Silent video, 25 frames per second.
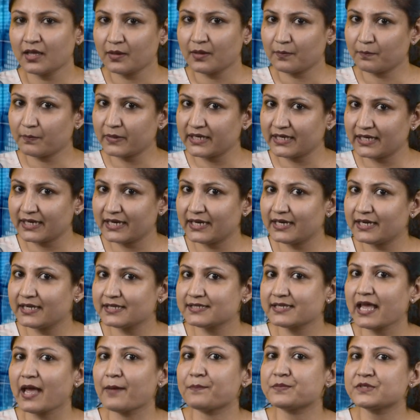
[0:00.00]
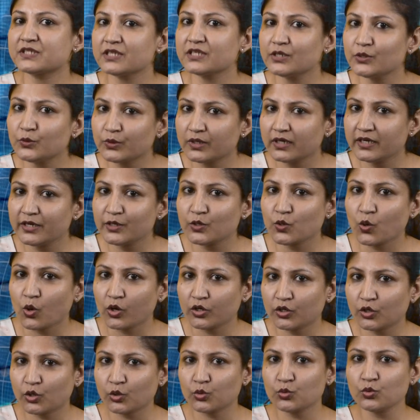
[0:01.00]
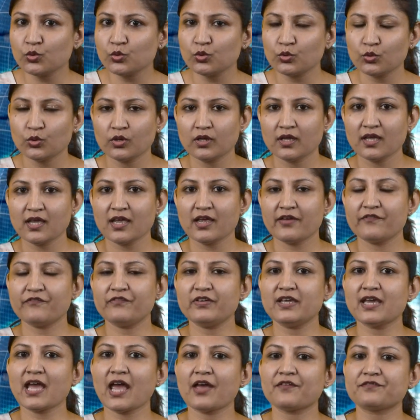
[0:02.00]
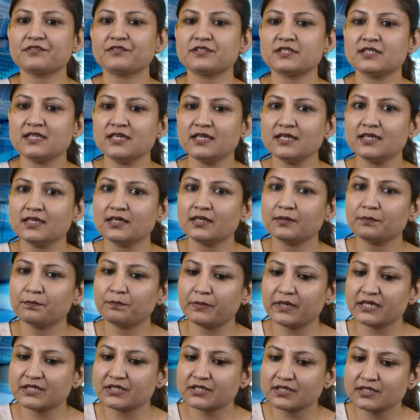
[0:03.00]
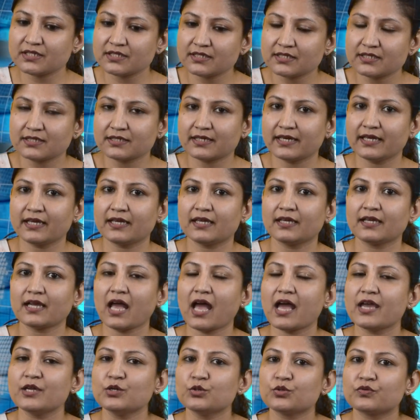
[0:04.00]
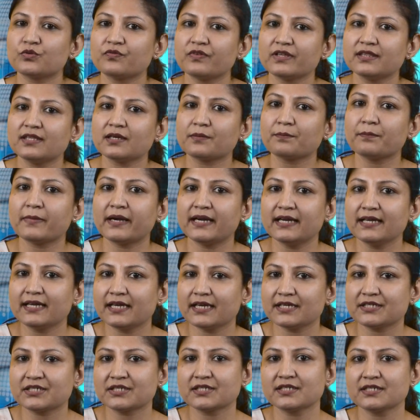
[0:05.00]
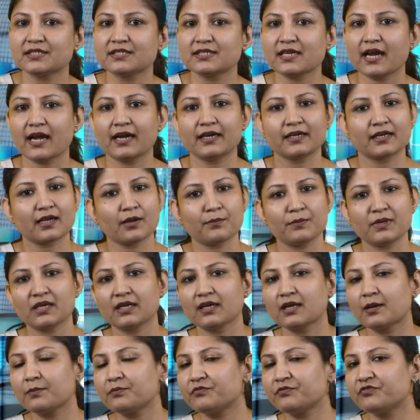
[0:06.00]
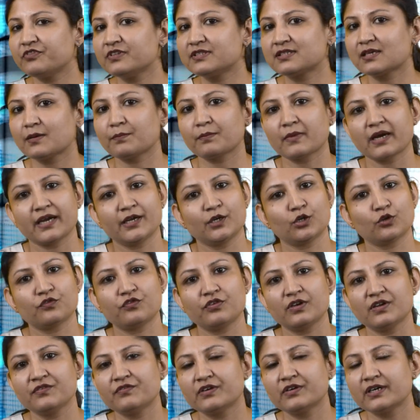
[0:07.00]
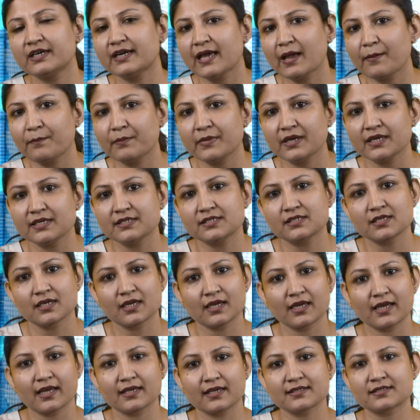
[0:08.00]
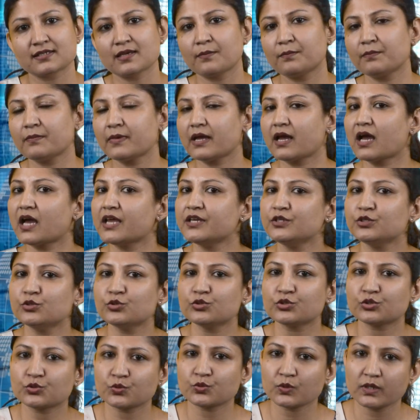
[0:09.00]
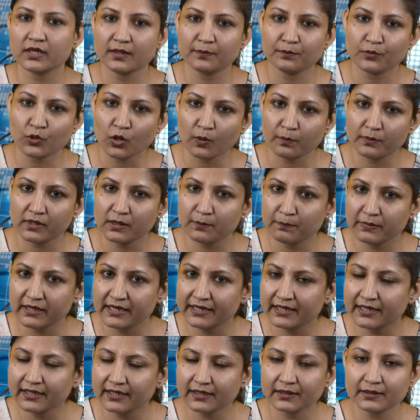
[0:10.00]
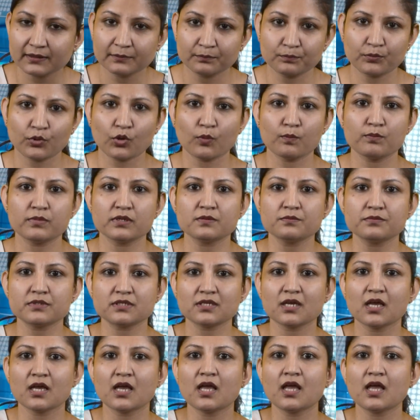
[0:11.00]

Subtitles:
But it is absolutely not true. We have seen patients taking Ayurvedic medications and coming up with some kind of liver damage, some unusual abnormal bleeding problems,